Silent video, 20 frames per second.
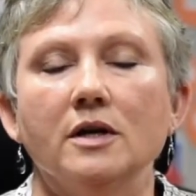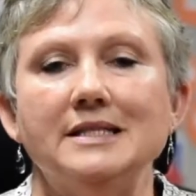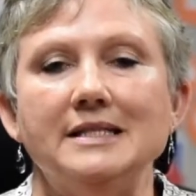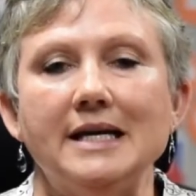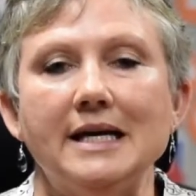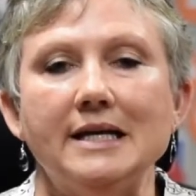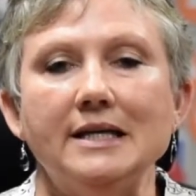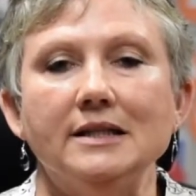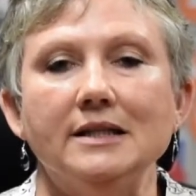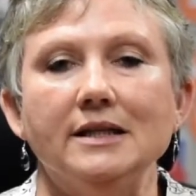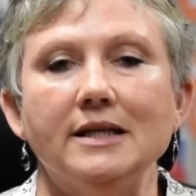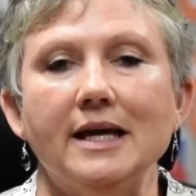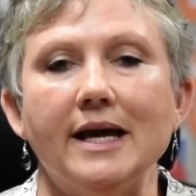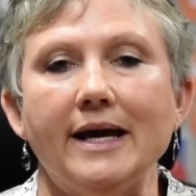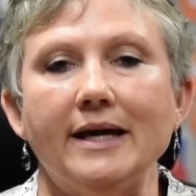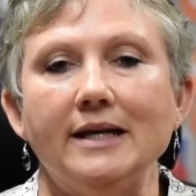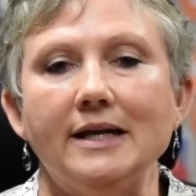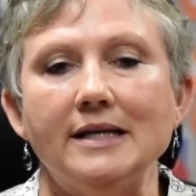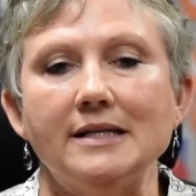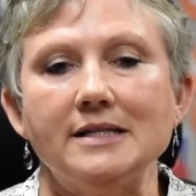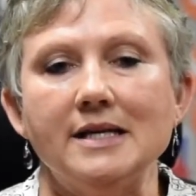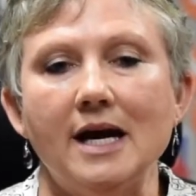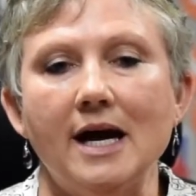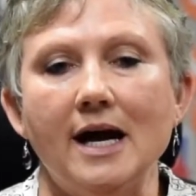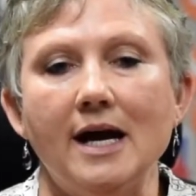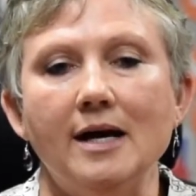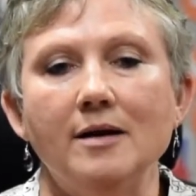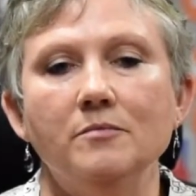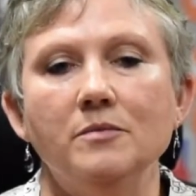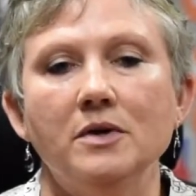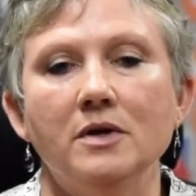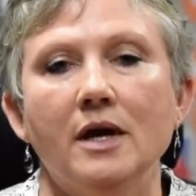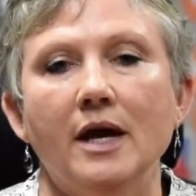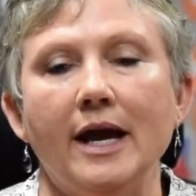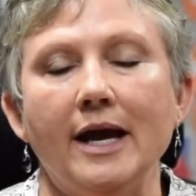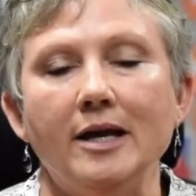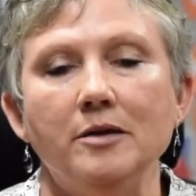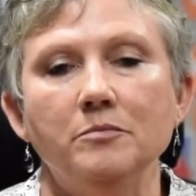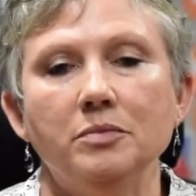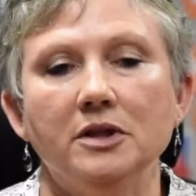daily at a time
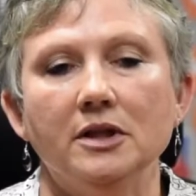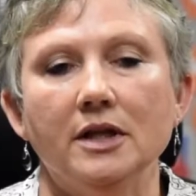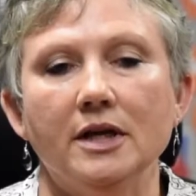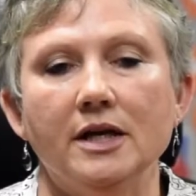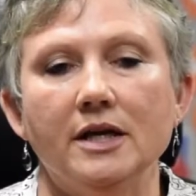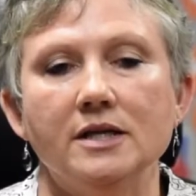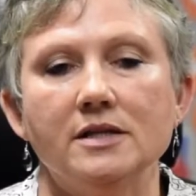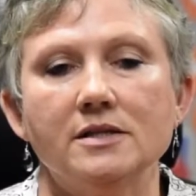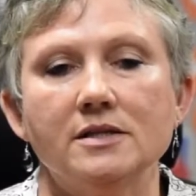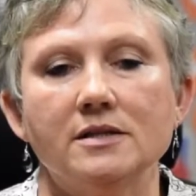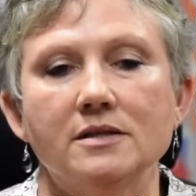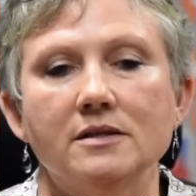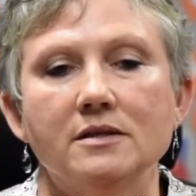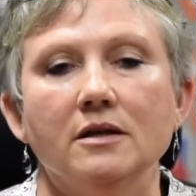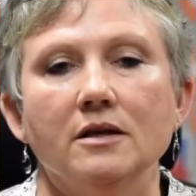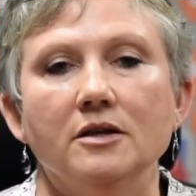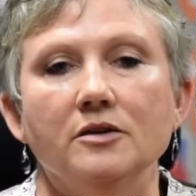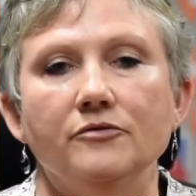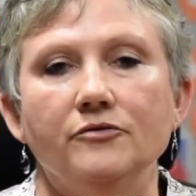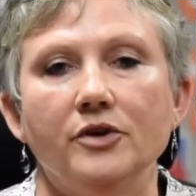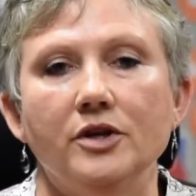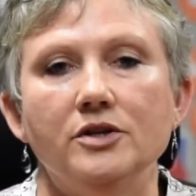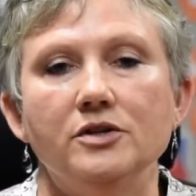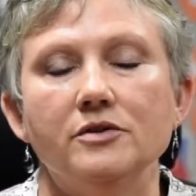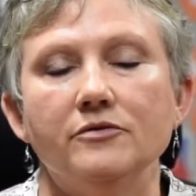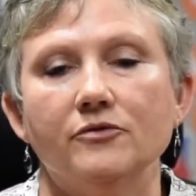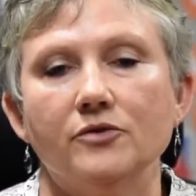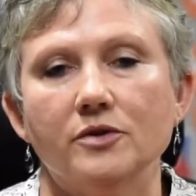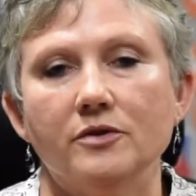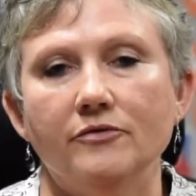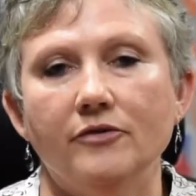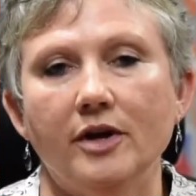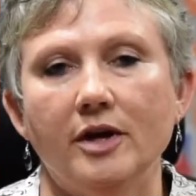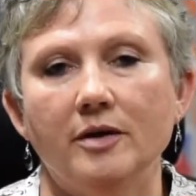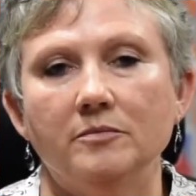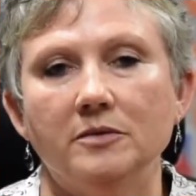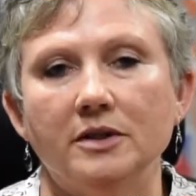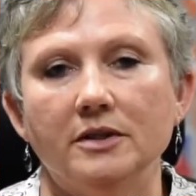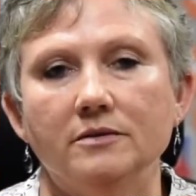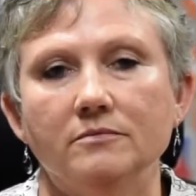and place convenient for the
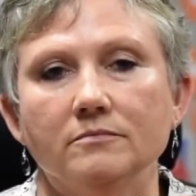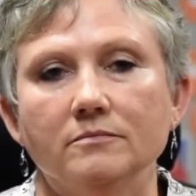family.